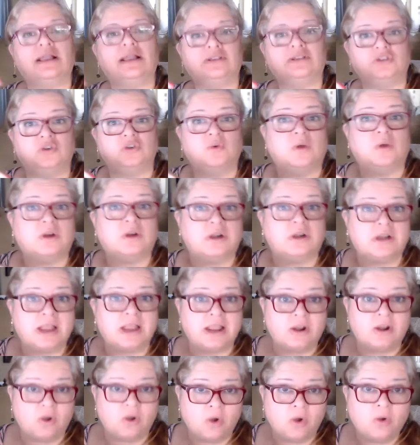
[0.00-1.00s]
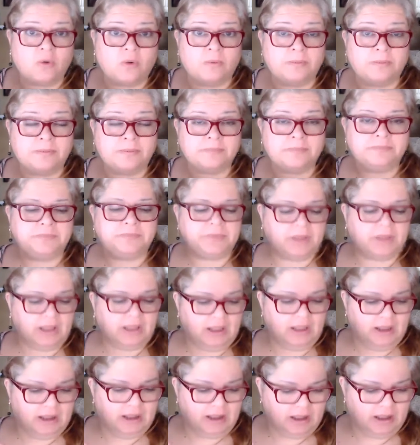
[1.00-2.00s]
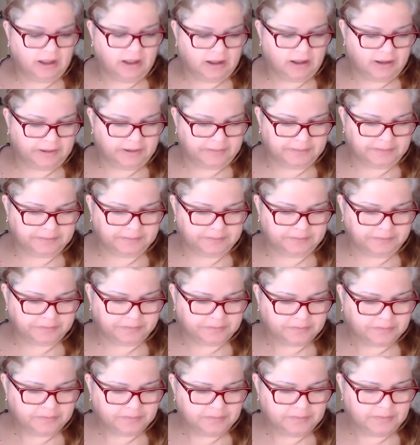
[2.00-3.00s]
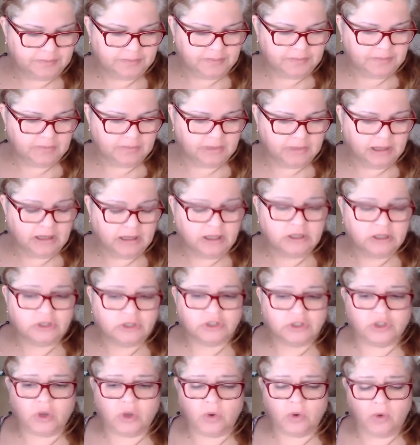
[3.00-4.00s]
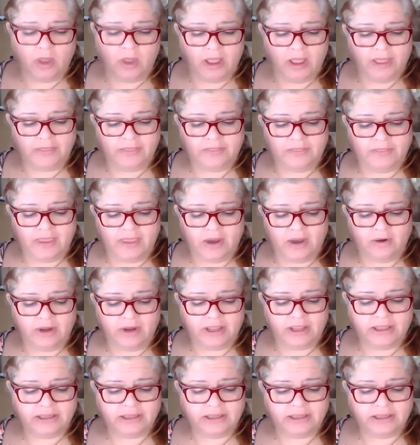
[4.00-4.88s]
as you are at home. Um, so there